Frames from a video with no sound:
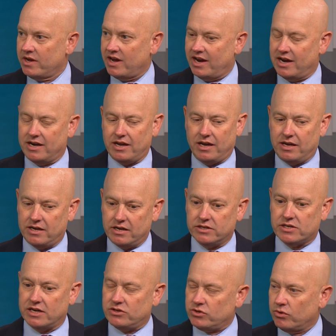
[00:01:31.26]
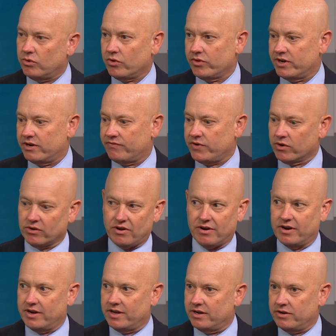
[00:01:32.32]
and it is a tool that if your
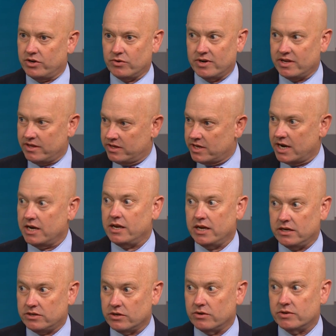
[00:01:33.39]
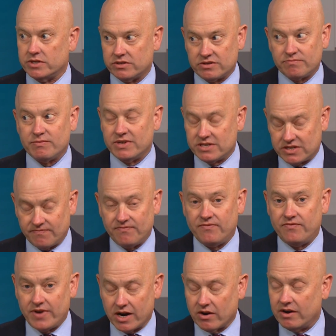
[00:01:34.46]
lawyer doesn't do it, they need to. It's, it's
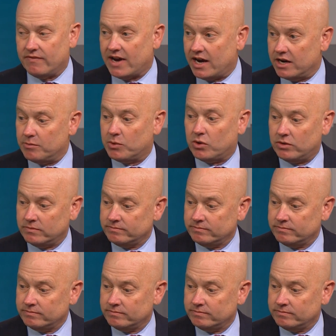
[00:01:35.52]
very valuable.